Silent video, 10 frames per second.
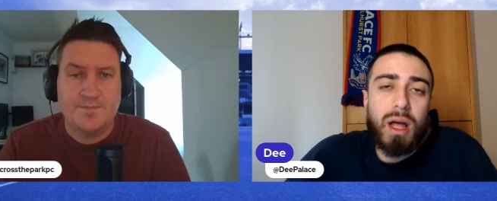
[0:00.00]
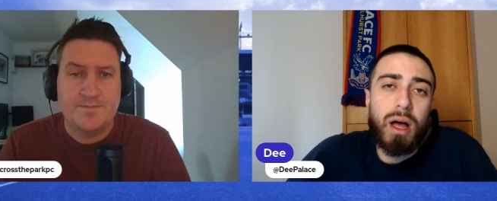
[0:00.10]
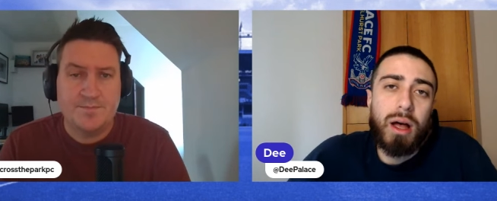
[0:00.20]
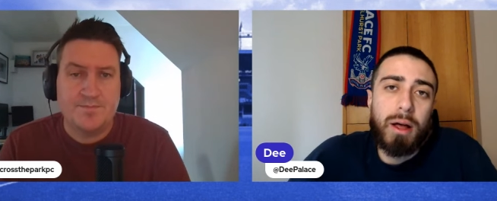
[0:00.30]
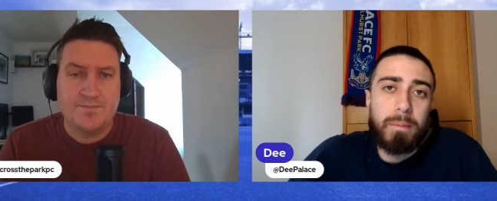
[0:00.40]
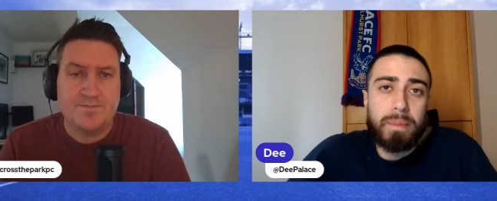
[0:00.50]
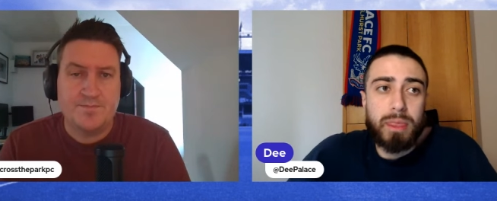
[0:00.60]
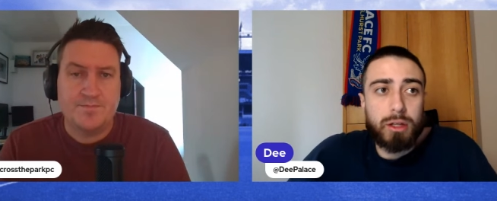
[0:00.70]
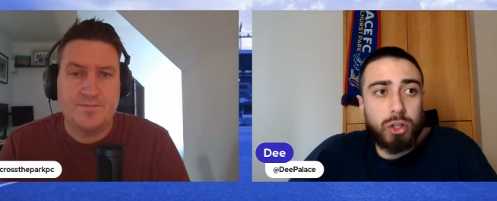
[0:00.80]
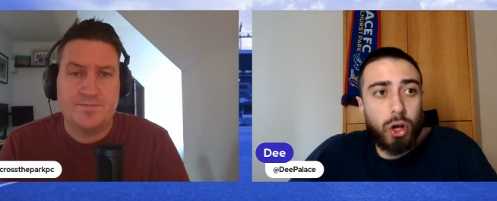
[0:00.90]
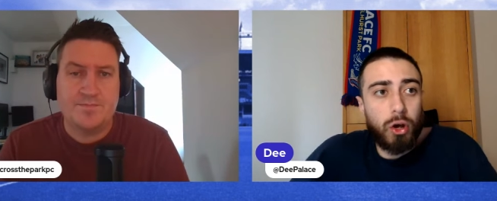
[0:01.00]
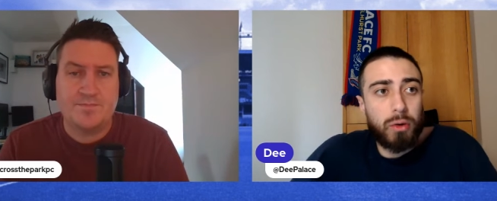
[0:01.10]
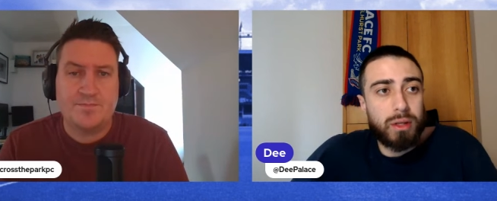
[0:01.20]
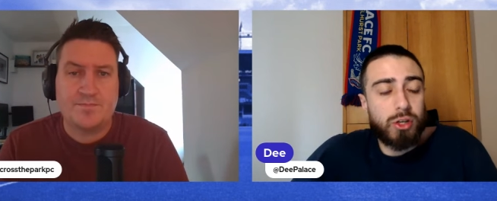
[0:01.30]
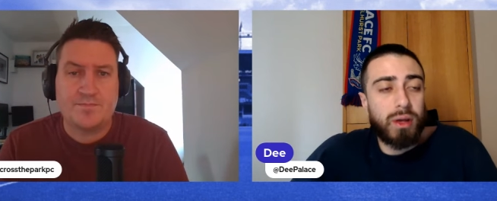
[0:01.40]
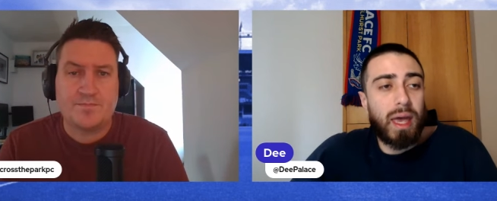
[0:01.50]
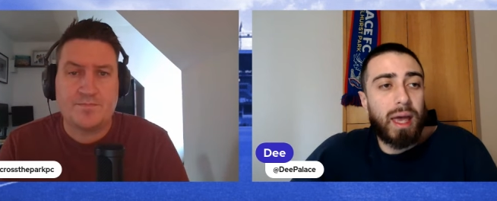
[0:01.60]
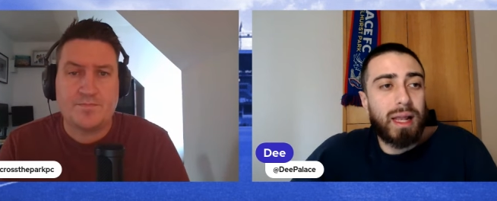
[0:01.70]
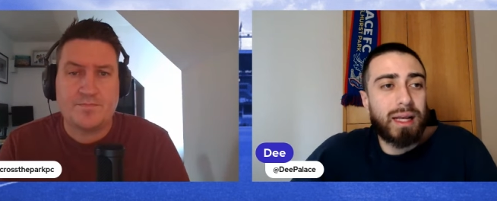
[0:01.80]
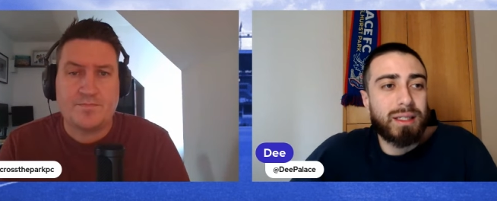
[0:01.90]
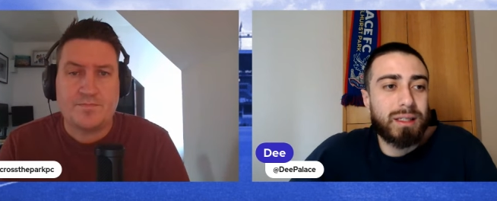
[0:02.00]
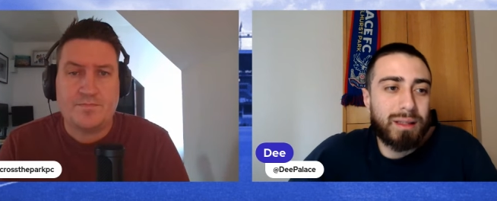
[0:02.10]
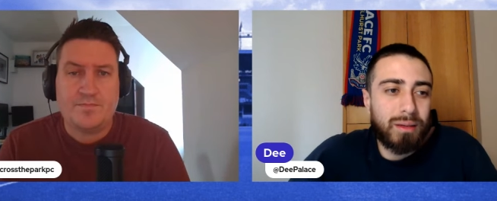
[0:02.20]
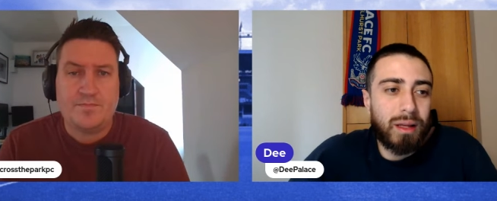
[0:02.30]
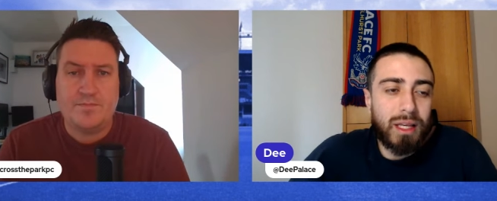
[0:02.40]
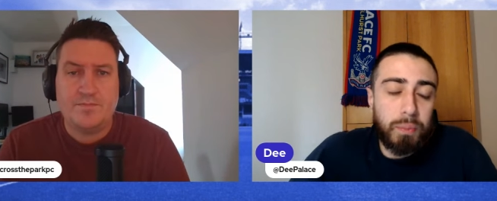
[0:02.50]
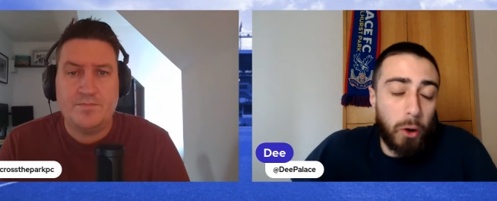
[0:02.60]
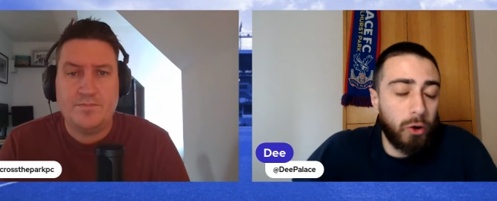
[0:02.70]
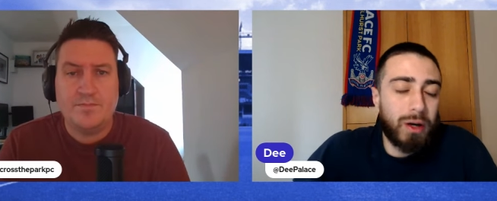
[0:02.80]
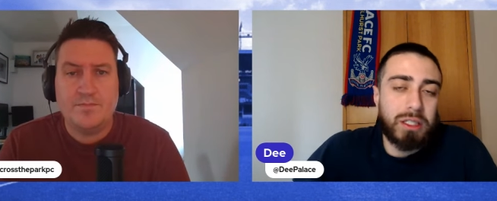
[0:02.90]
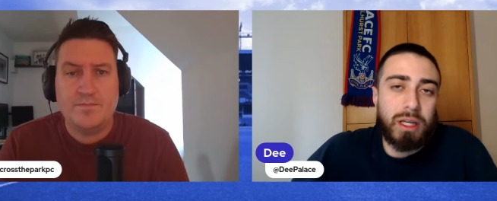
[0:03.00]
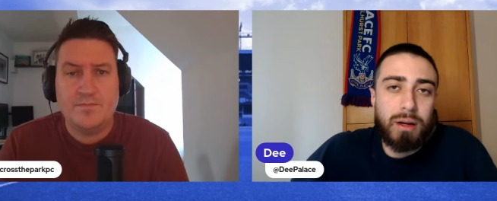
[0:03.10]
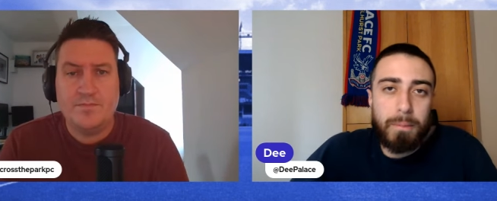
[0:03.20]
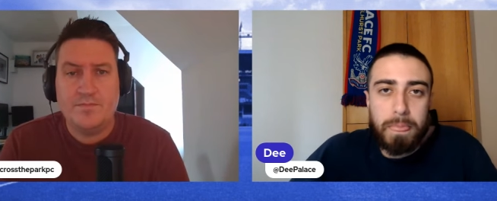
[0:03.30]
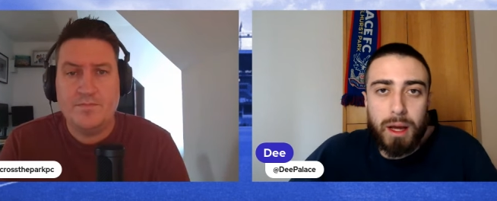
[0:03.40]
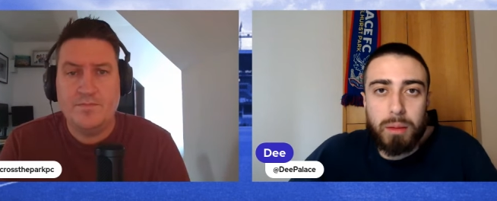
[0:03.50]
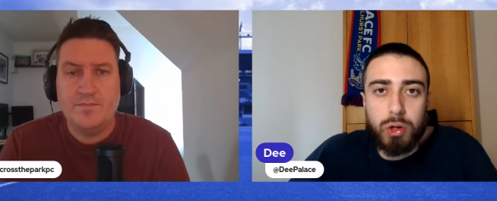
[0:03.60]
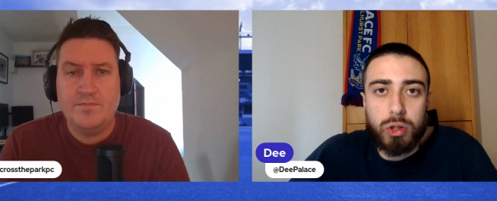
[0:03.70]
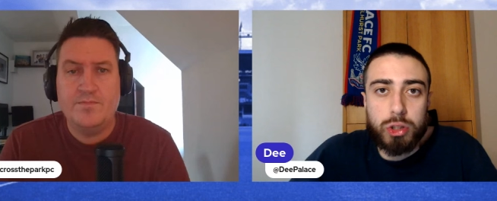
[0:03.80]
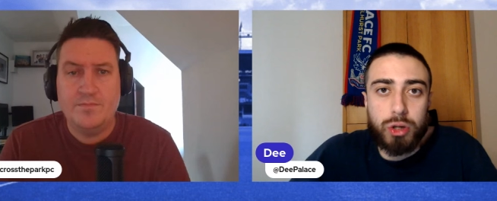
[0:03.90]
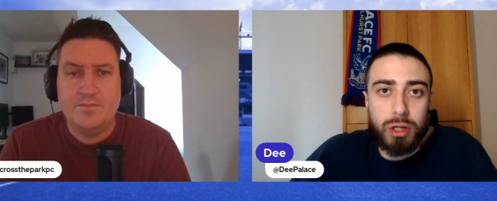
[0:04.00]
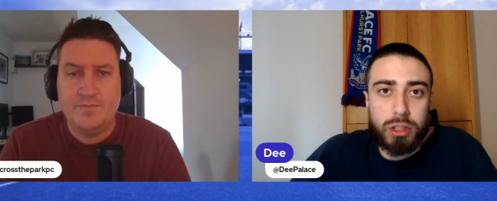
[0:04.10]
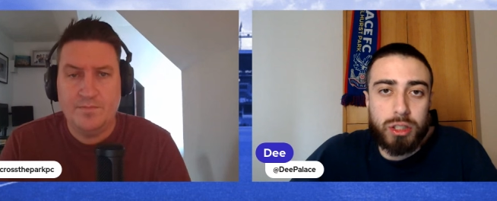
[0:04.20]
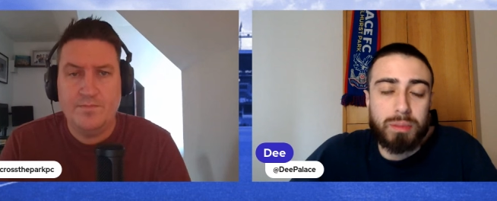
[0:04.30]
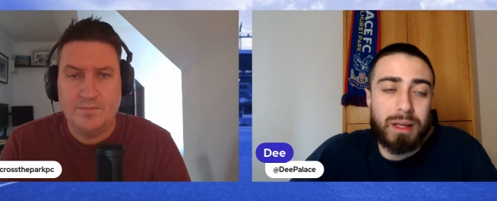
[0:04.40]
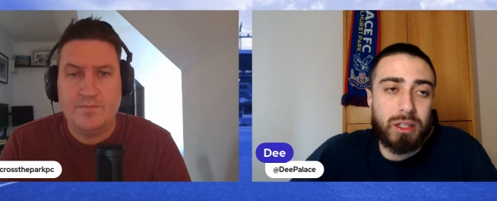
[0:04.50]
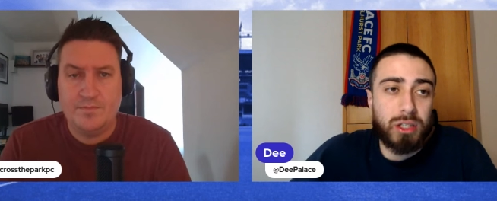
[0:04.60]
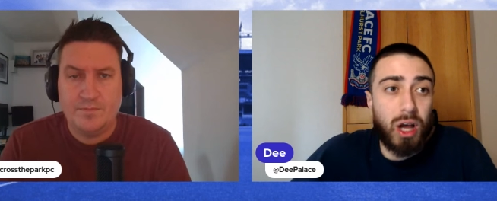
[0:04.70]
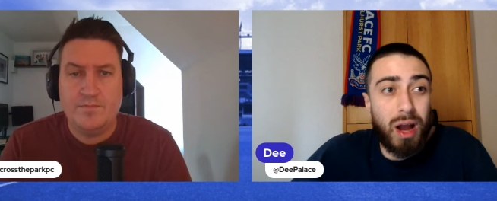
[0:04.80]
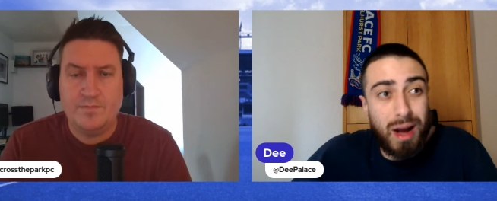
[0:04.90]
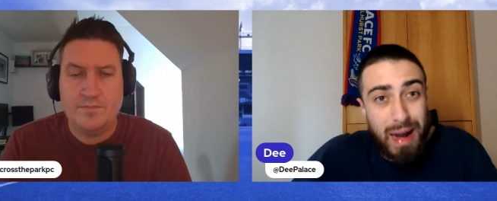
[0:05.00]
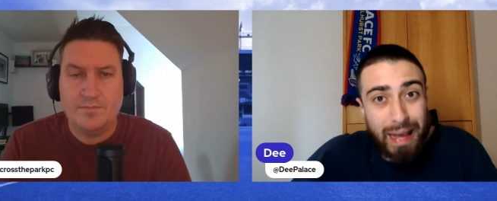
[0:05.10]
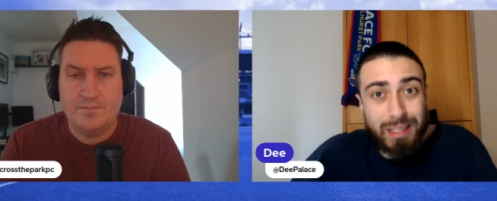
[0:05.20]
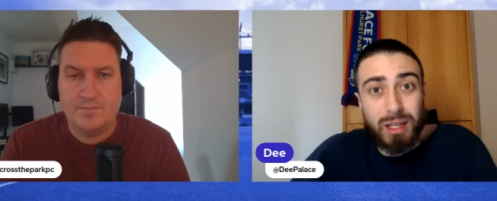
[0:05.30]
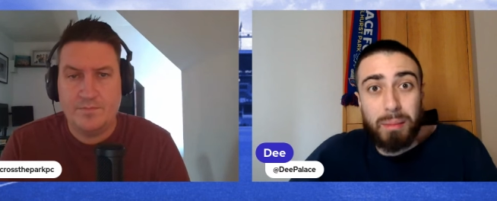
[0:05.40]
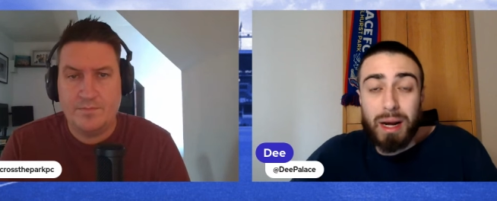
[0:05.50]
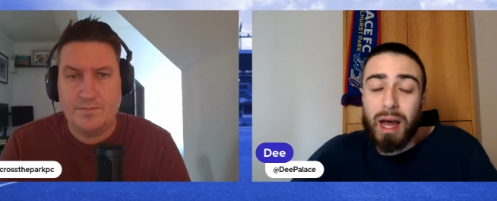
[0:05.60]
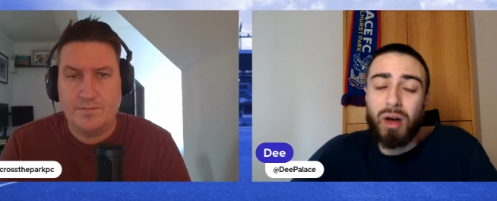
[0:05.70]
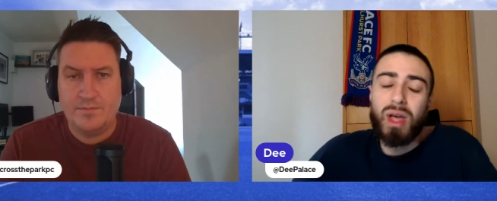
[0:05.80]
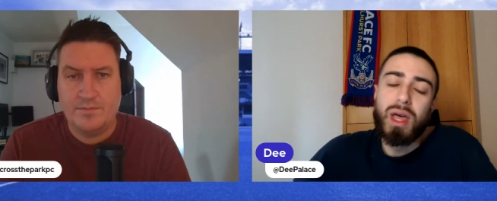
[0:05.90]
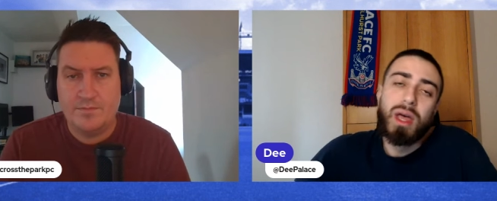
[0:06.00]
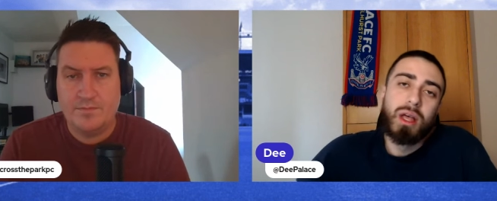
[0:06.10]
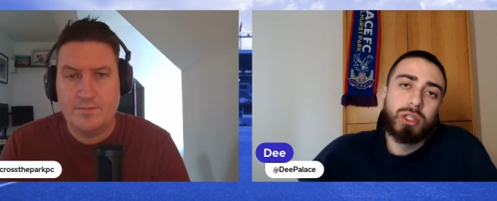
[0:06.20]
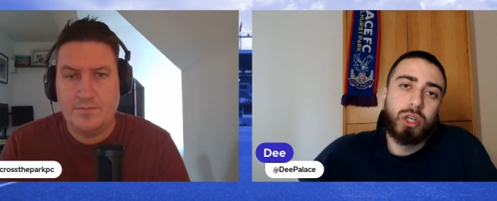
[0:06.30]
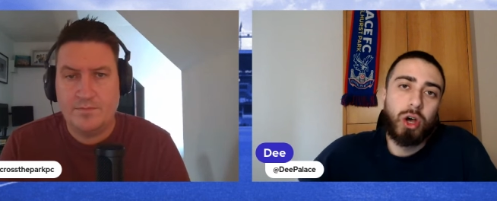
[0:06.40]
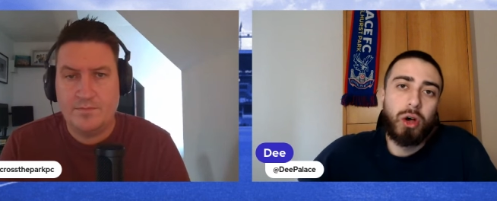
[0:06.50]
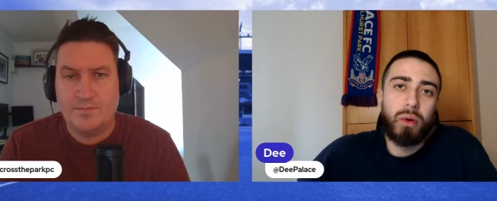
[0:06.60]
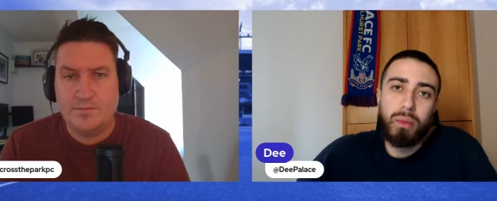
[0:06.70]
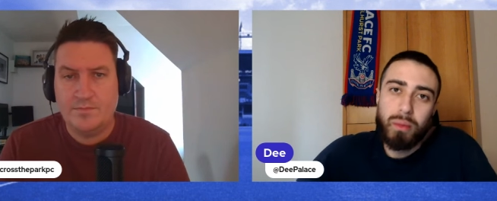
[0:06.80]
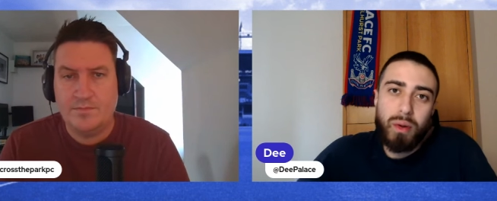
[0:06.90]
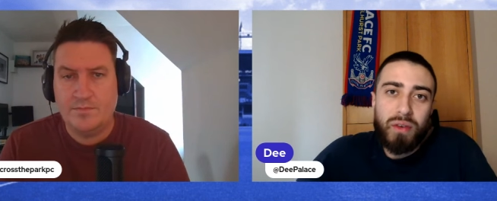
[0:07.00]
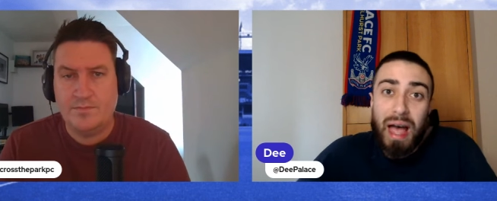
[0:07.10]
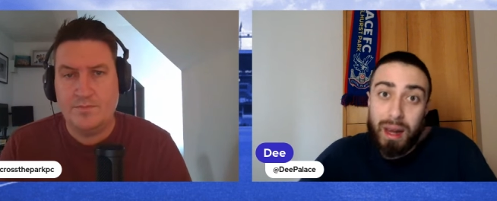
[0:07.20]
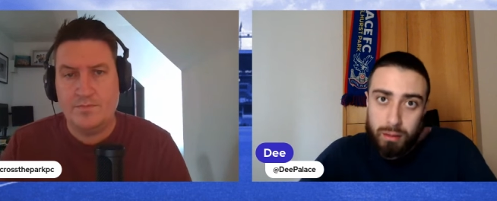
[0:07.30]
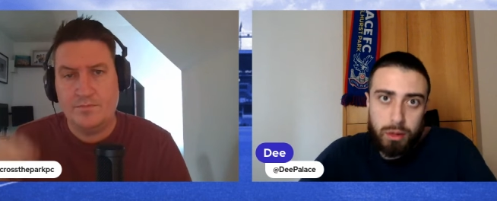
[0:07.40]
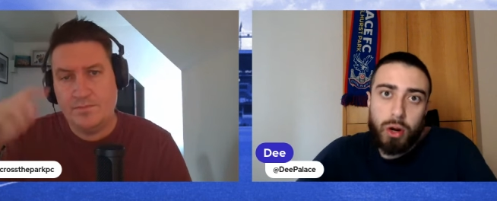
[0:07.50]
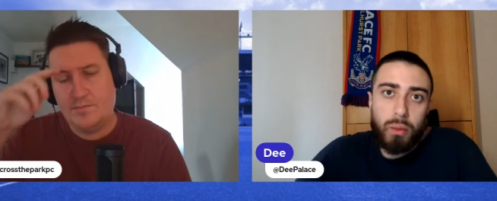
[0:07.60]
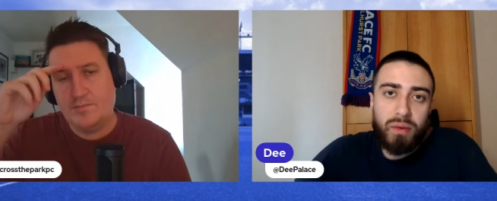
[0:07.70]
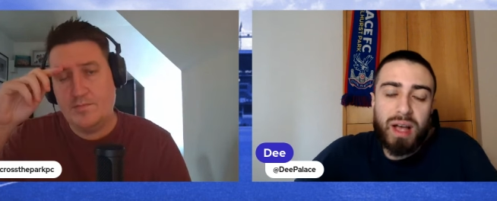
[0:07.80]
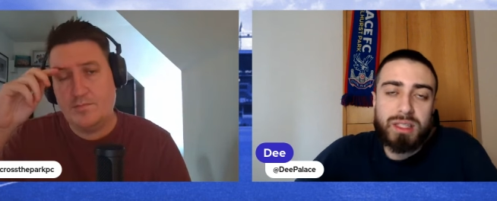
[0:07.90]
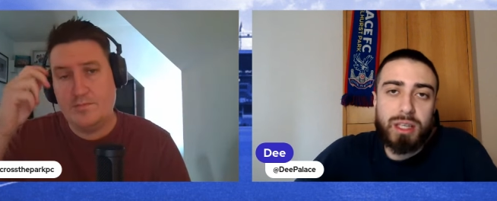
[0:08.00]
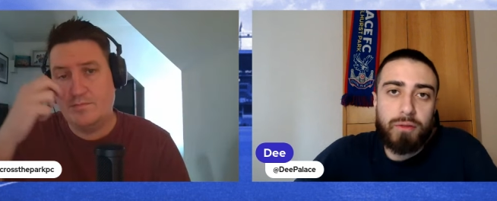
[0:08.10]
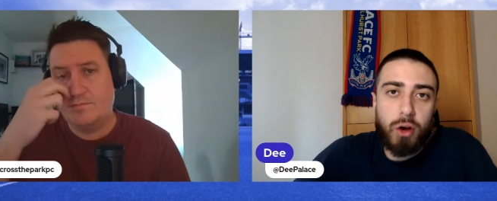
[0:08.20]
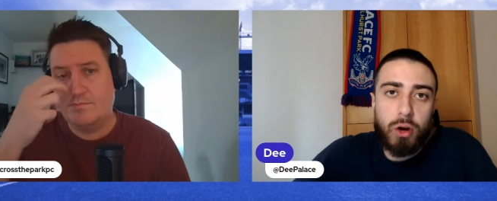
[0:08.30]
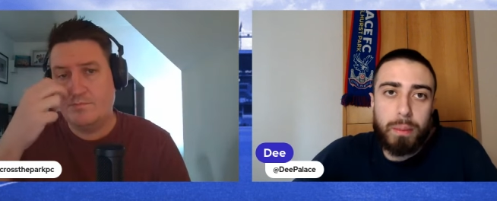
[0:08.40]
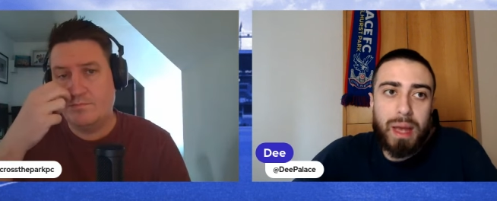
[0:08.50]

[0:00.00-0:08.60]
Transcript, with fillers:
Speaker 1: Um, so so yeah, that's it's progressing. Um, construction is meant to start next summer now. So we've had you know we've had stuff going on